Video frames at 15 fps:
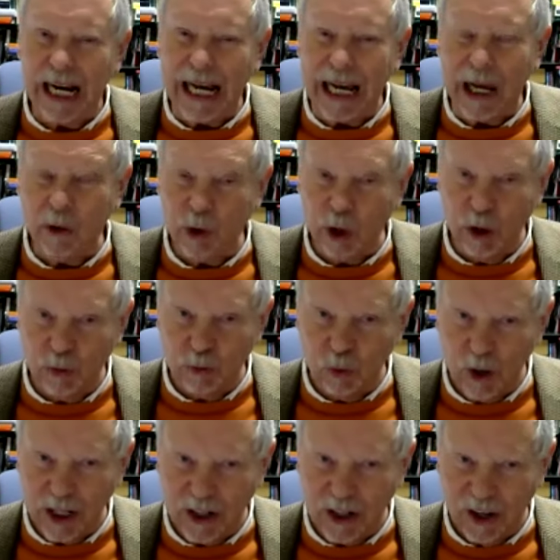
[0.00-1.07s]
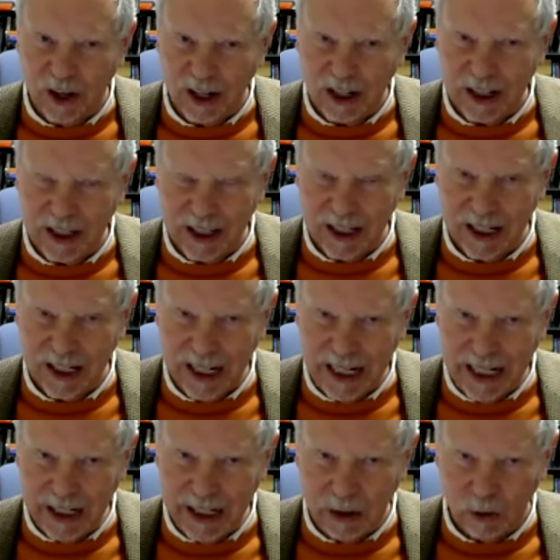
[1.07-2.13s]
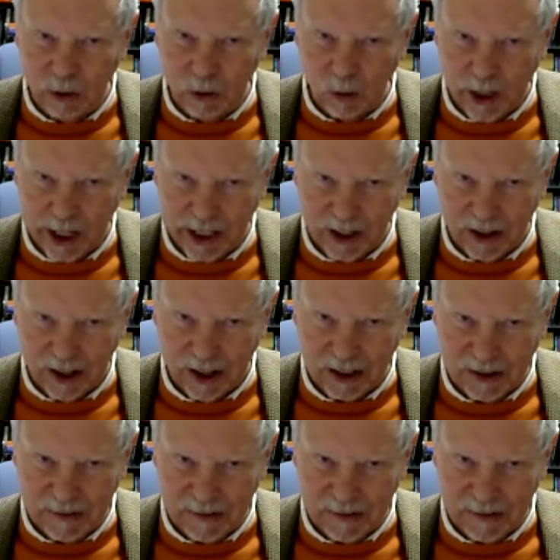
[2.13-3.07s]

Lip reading: out of wedlock than in wedlock.